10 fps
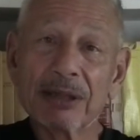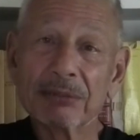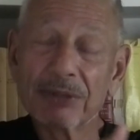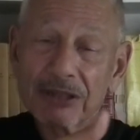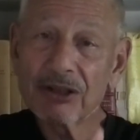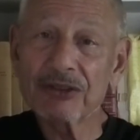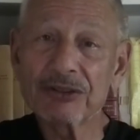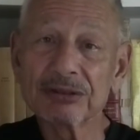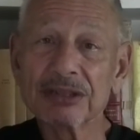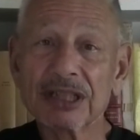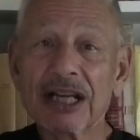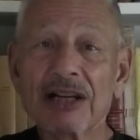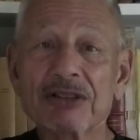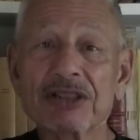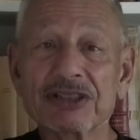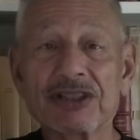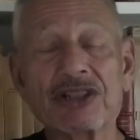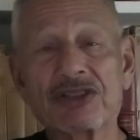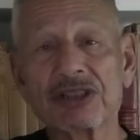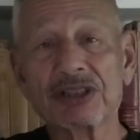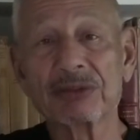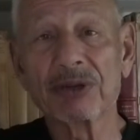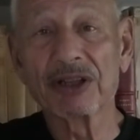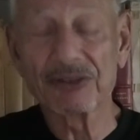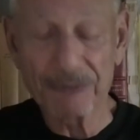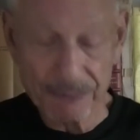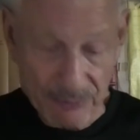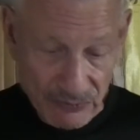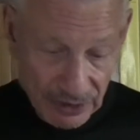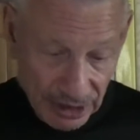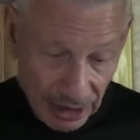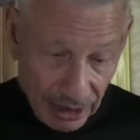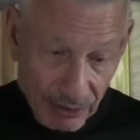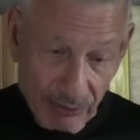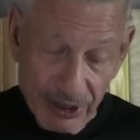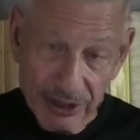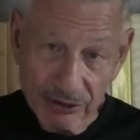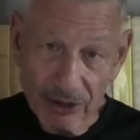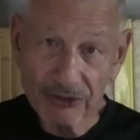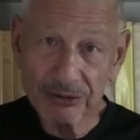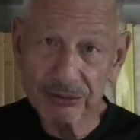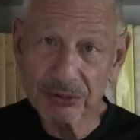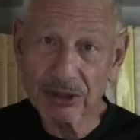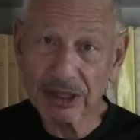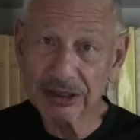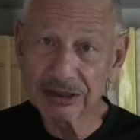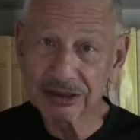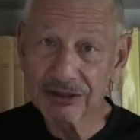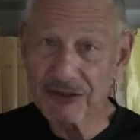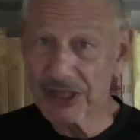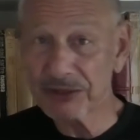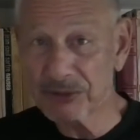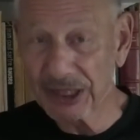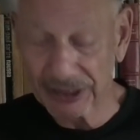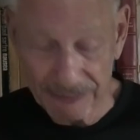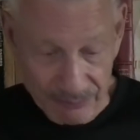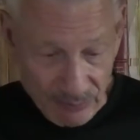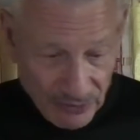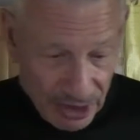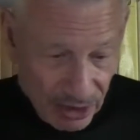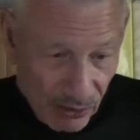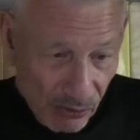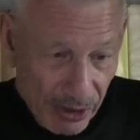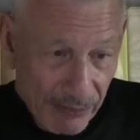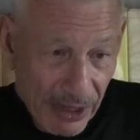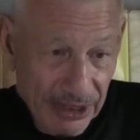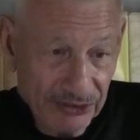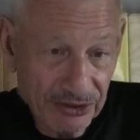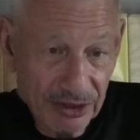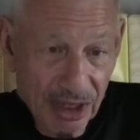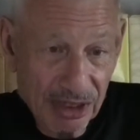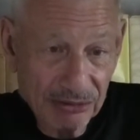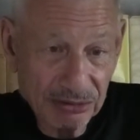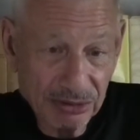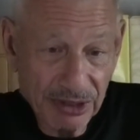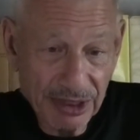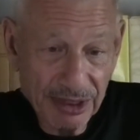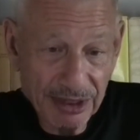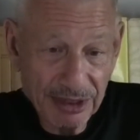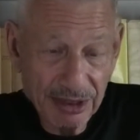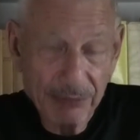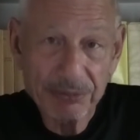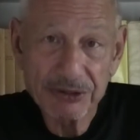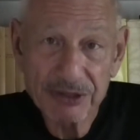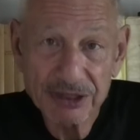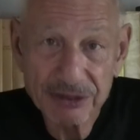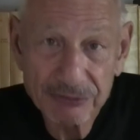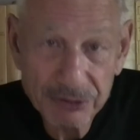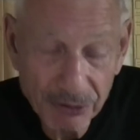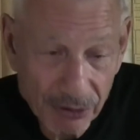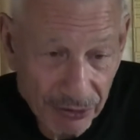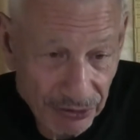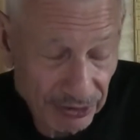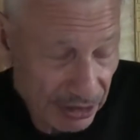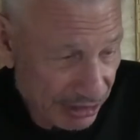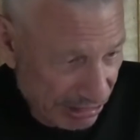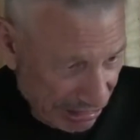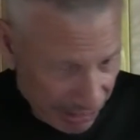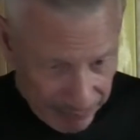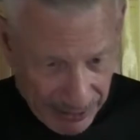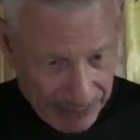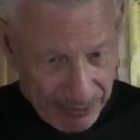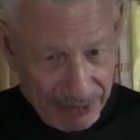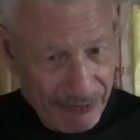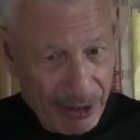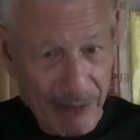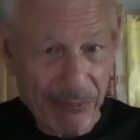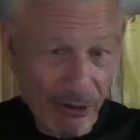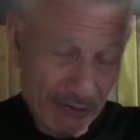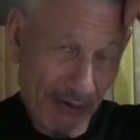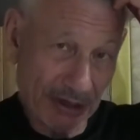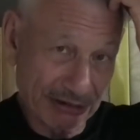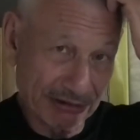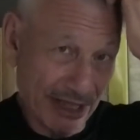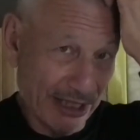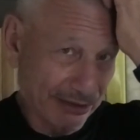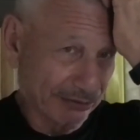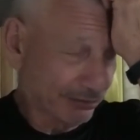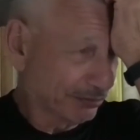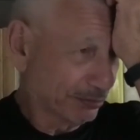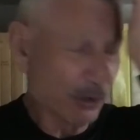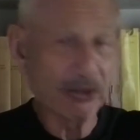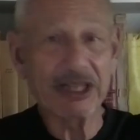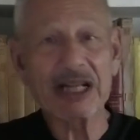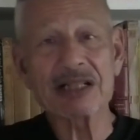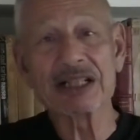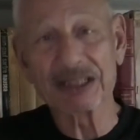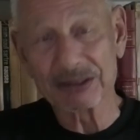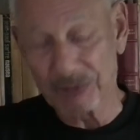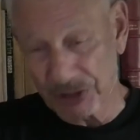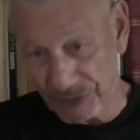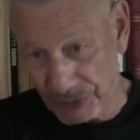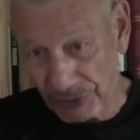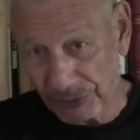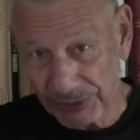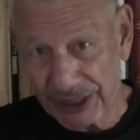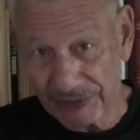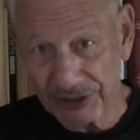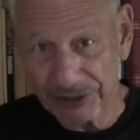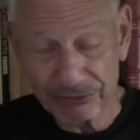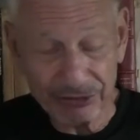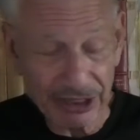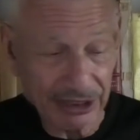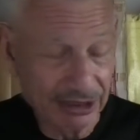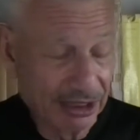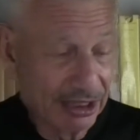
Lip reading: but also how contingent it was. We can also work the other way. We might start with a putative cause. It may be a very broad one, like modernity, which of course we have to define,